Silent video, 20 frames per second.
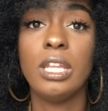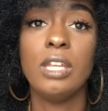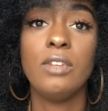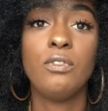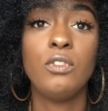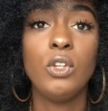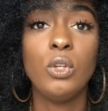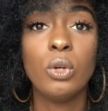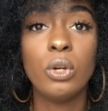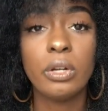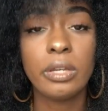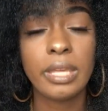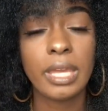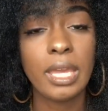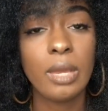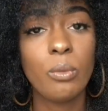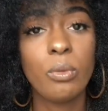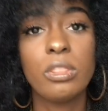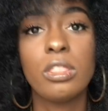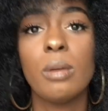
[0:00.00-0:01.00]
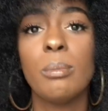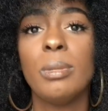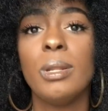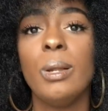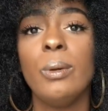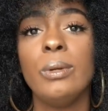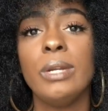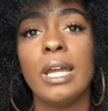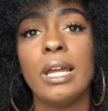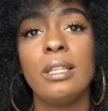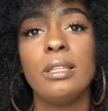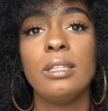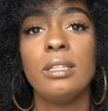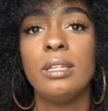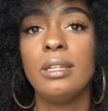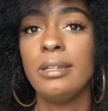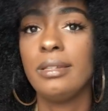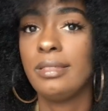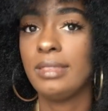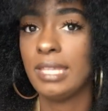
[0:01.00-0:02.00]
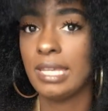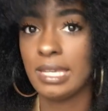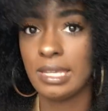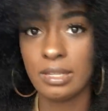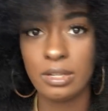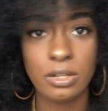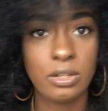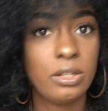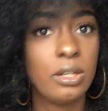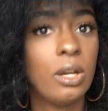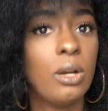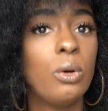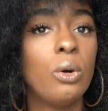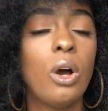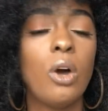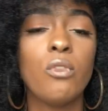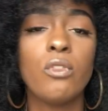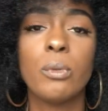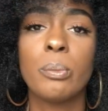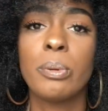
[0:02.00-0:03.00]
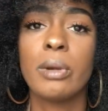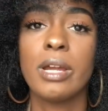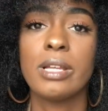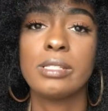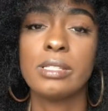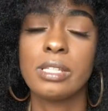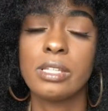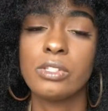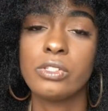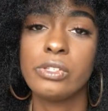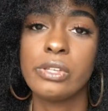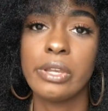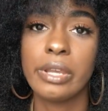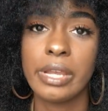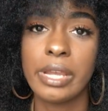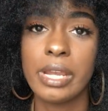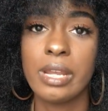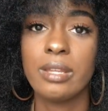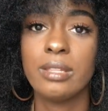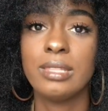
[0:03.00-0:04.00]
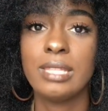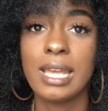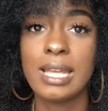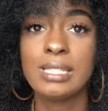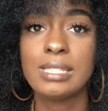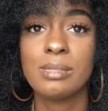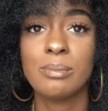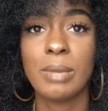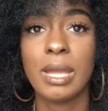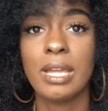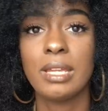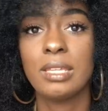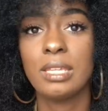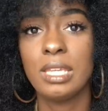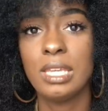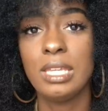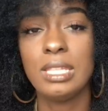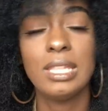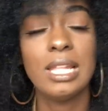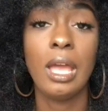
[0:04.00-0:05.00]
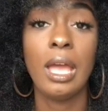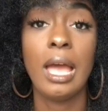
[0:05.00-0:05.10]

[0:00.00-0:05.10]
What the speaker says: If you okay with a blown out look, then don't over process your hair. That's my key.